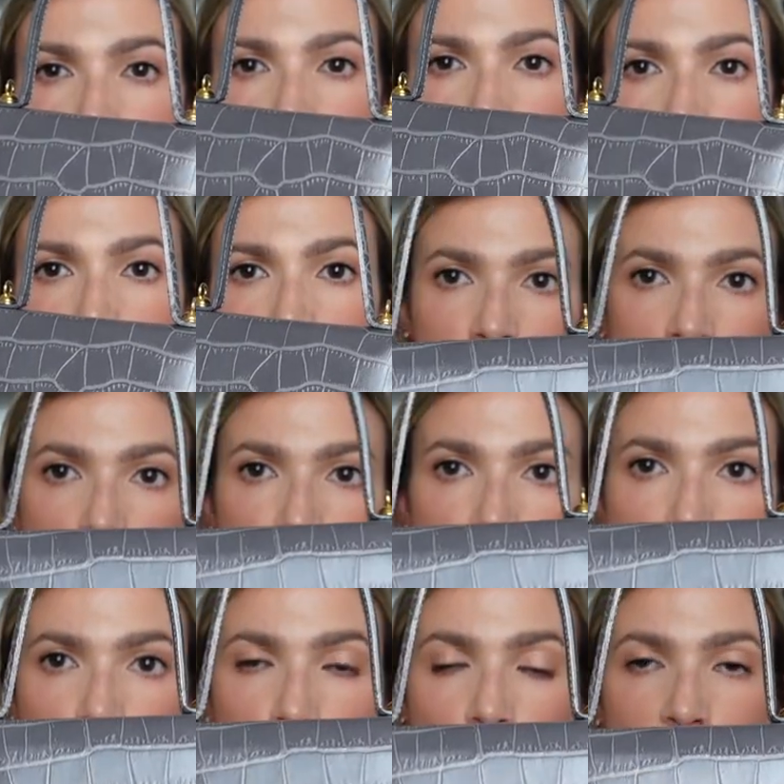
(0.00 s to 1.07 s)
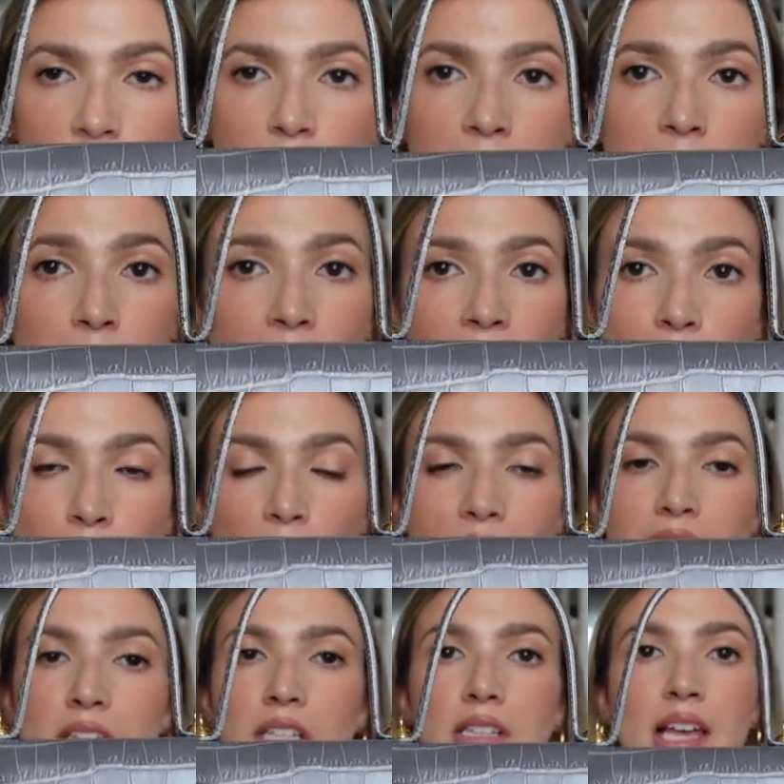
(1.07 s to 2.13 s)
bag. It does become a crossbody, but I bought
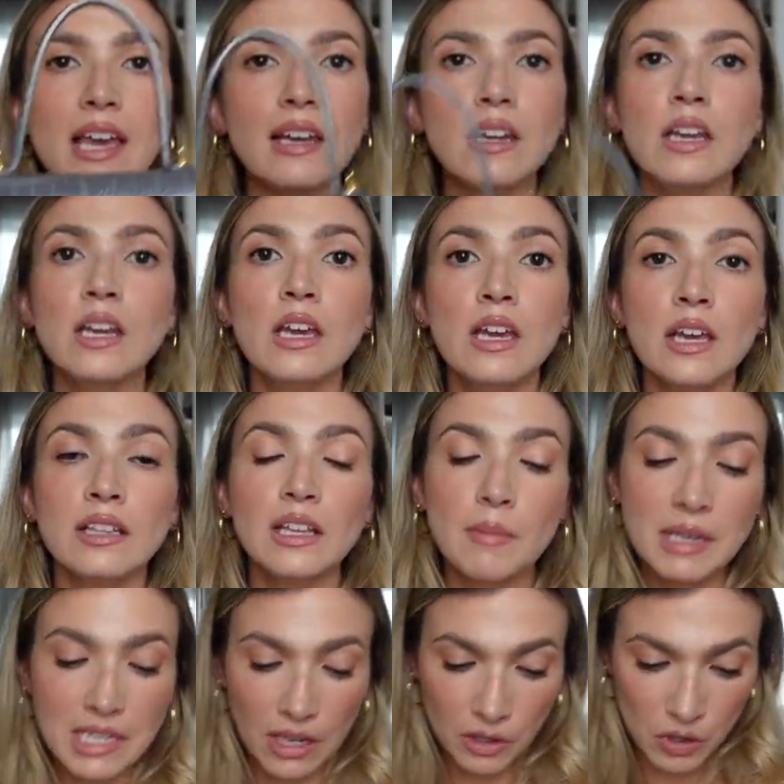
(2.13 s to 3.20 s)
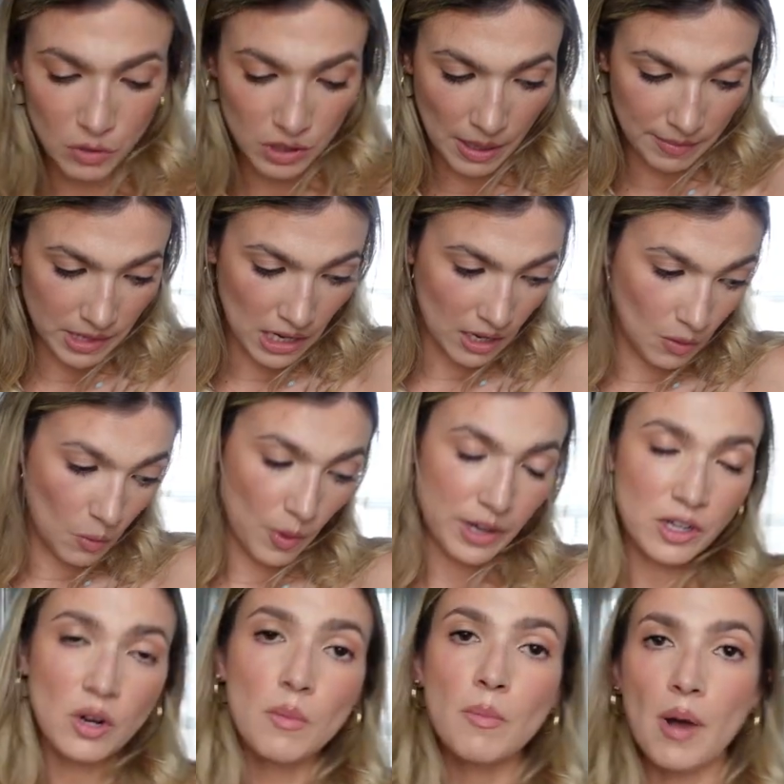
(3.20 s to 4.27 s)
this and let me tell you something. When
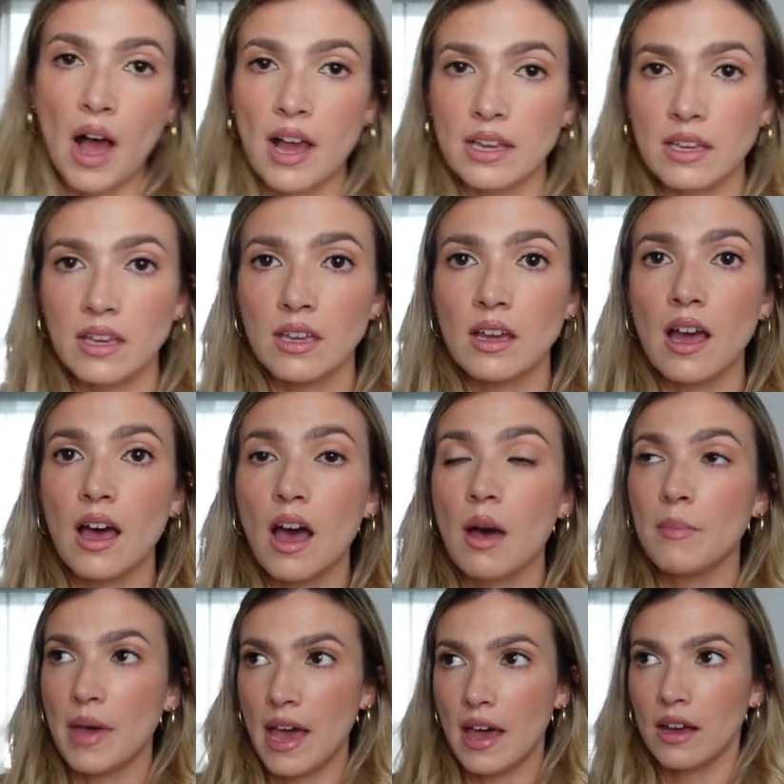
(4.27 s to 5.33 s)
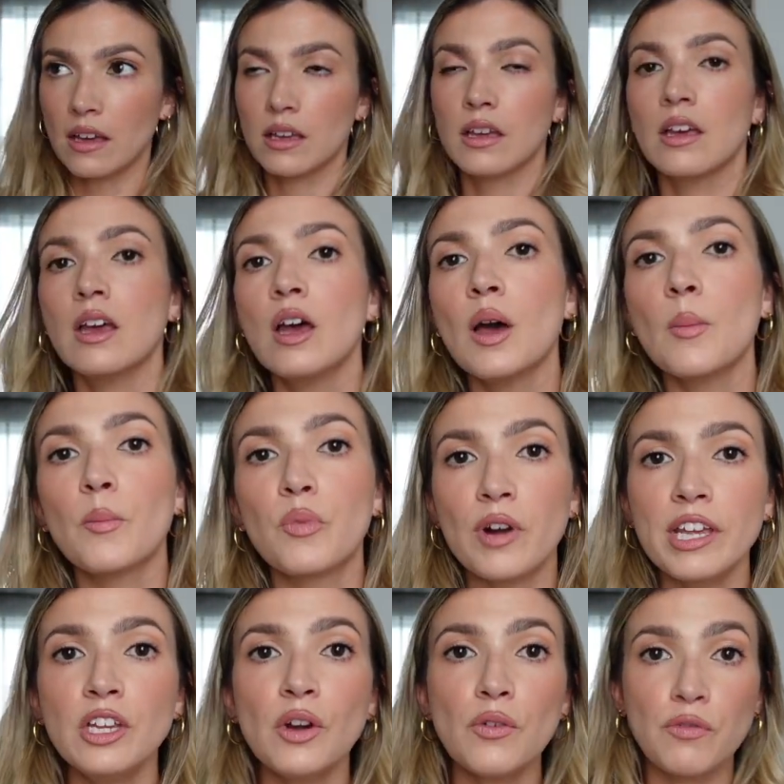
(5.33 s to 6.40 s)
you're buying a bag,
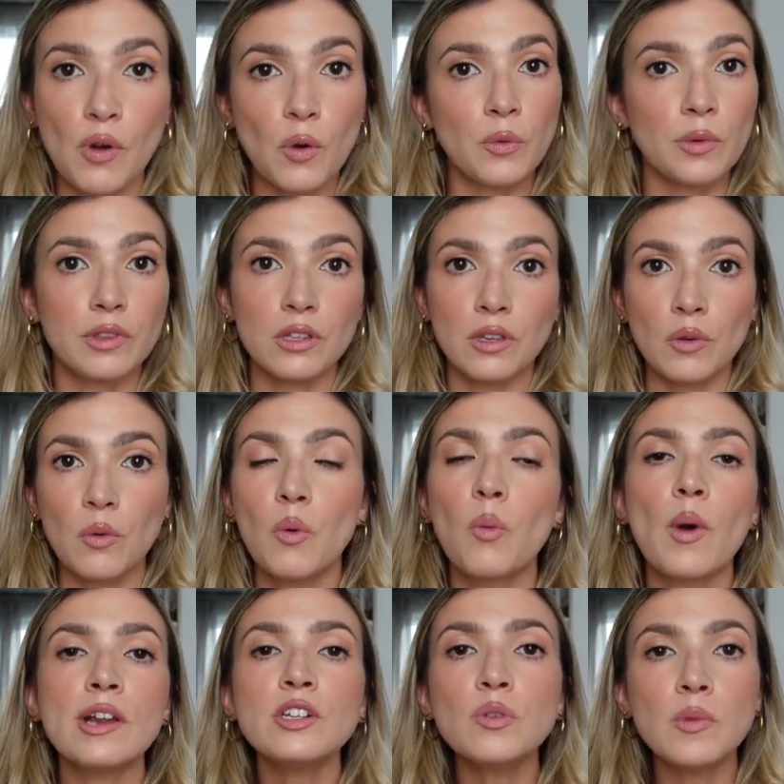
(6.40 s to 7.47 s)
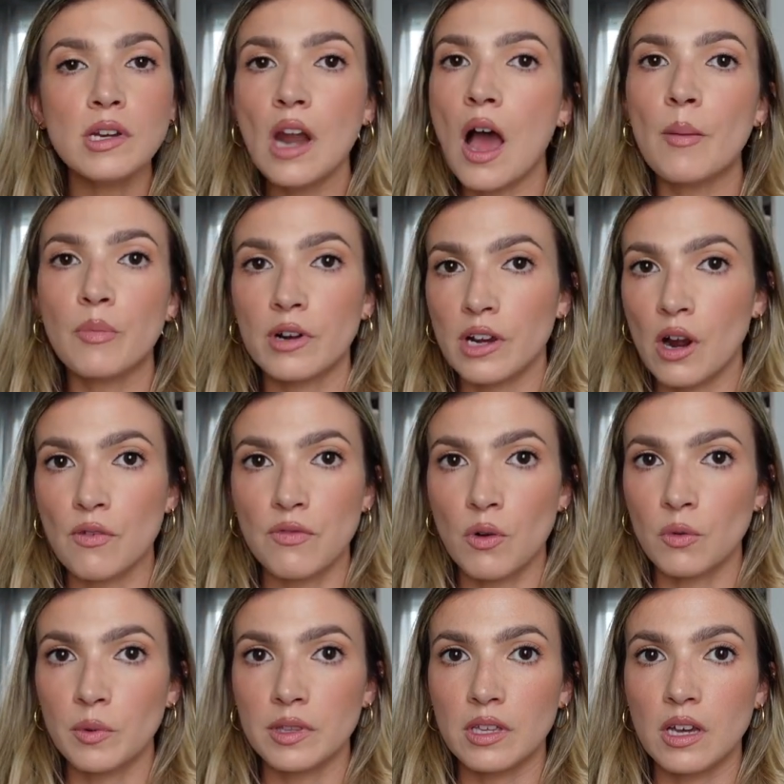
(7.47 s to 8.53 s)
bring your phone with you. When do we not bring our
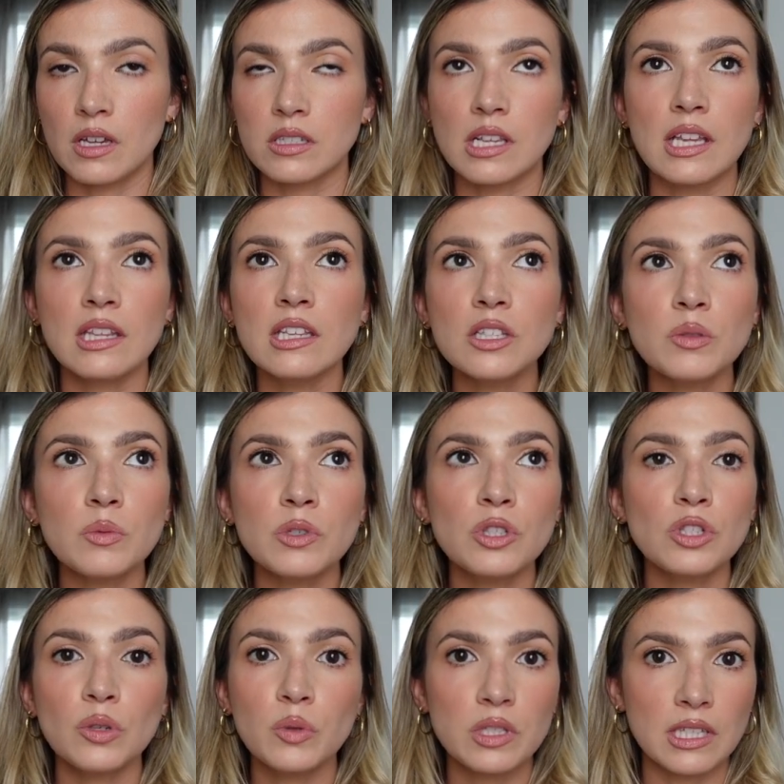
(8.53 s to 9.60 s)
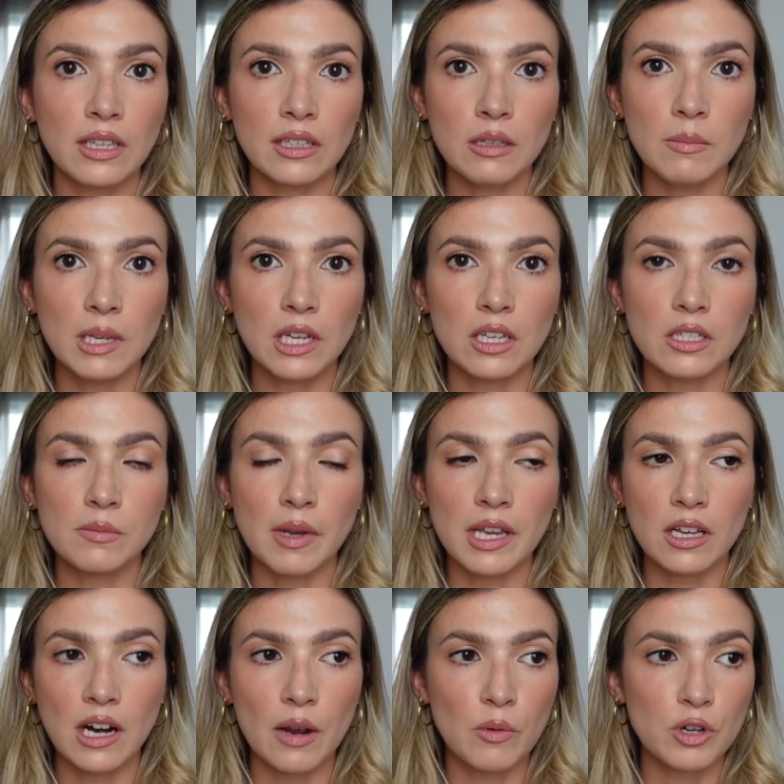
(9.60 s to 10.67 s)
phone with us? And this was so silly because Mike
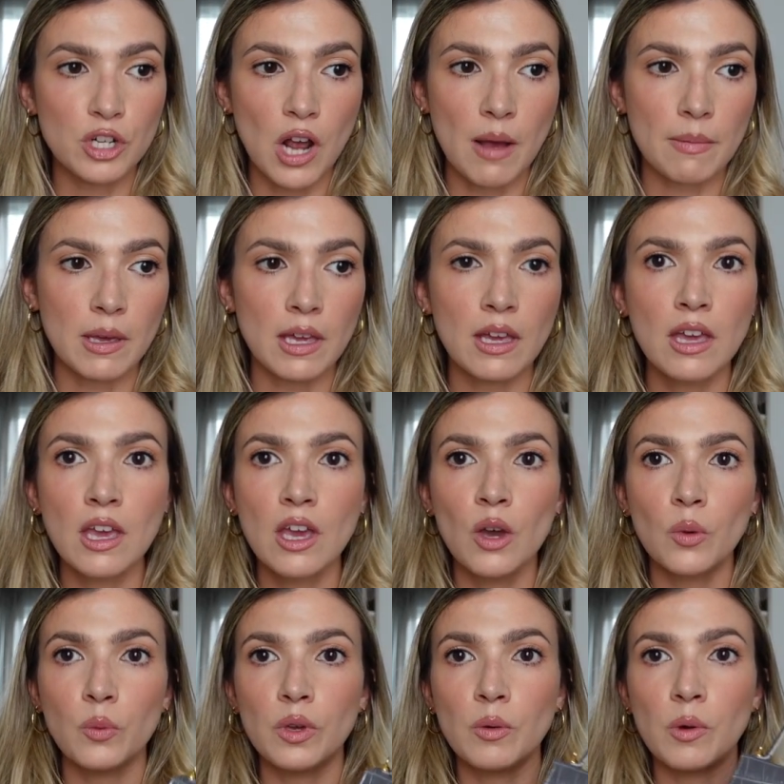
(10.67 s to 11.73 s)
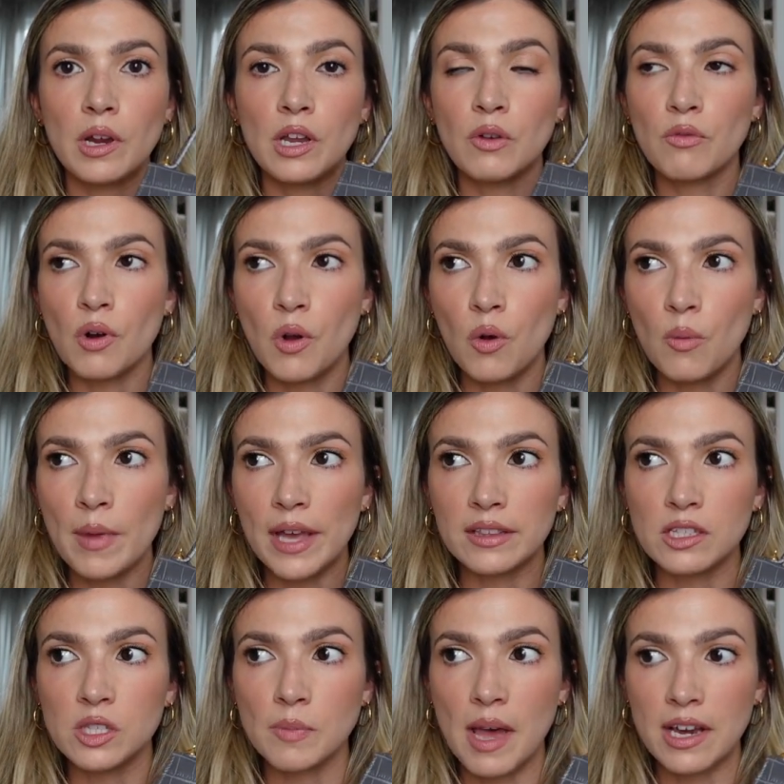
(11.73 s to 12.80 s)
and I were shopping. We were in Rome at
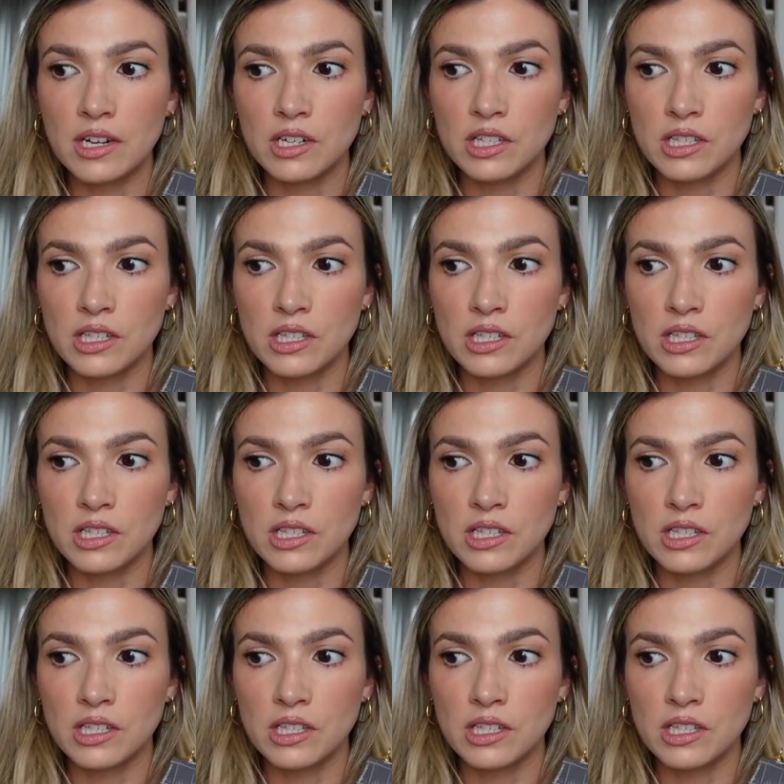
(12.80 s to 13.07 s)
the Spanish